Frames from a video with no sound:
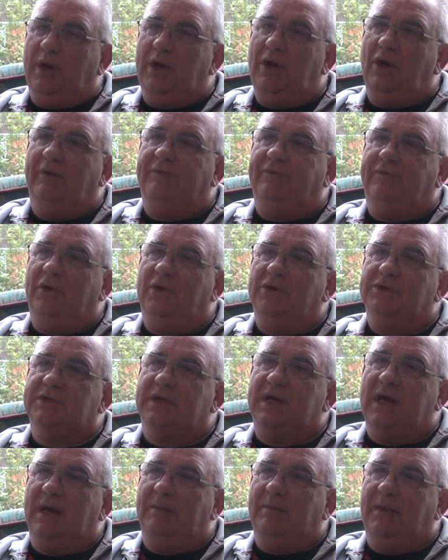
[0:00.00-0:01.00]
When I
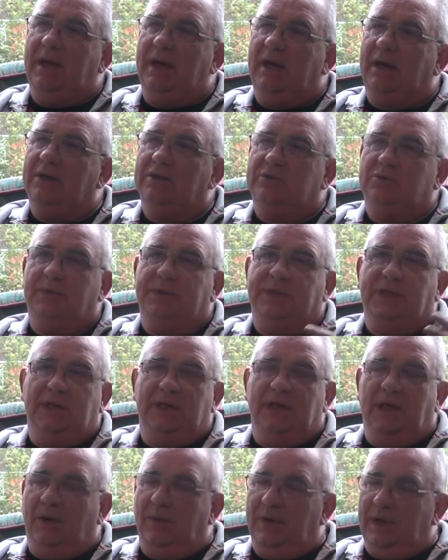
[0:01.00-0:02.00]
first come here, because we
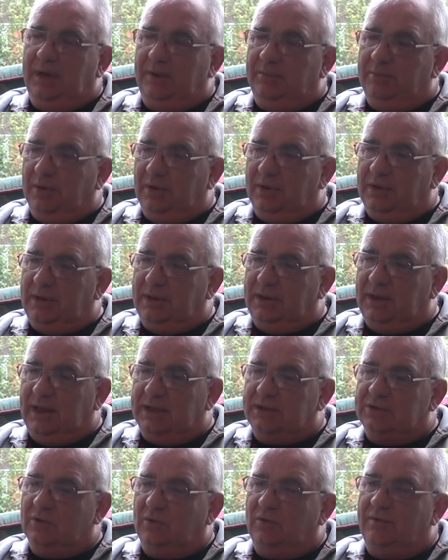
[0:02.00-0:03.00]
didn't know anybody and
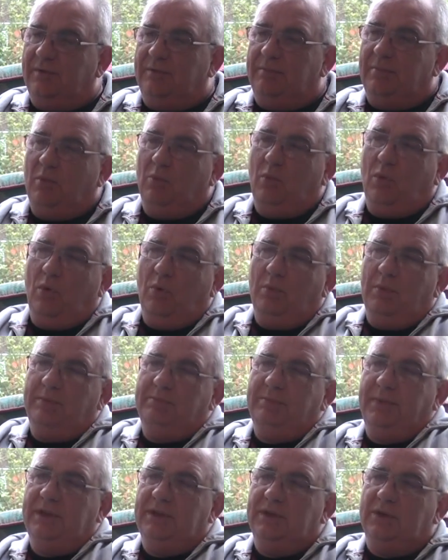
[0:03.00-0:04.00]
that sort of thing. But what
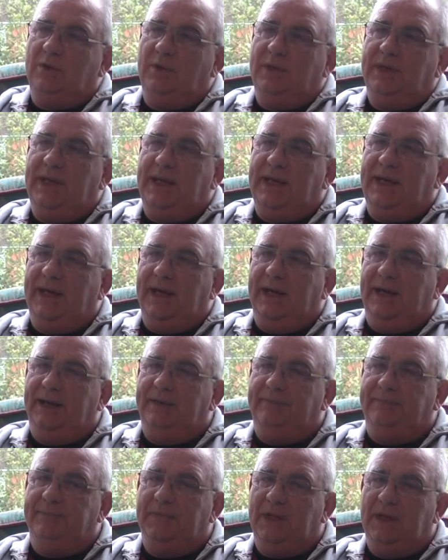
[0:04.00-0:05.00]
we've been doing
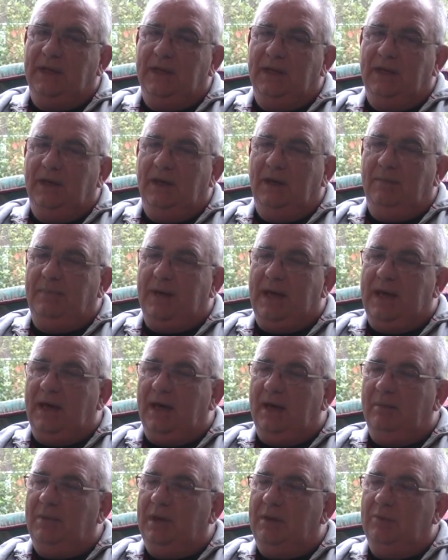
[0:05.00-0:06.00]
here,
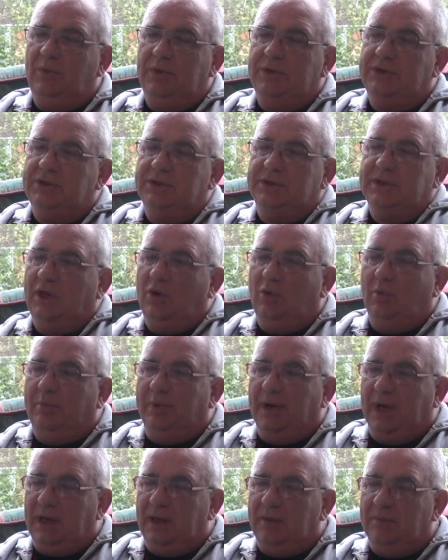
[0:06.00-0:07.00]
we just
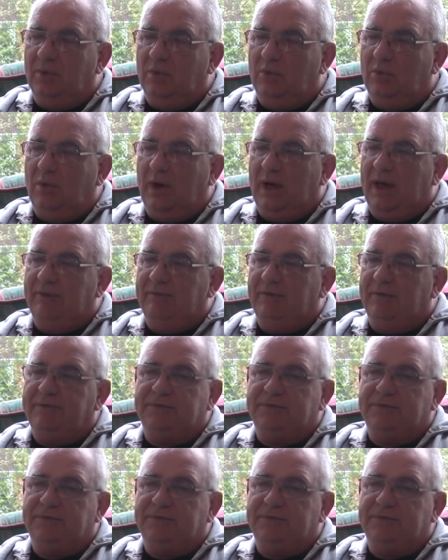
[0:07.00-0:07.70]
help people. Whatever.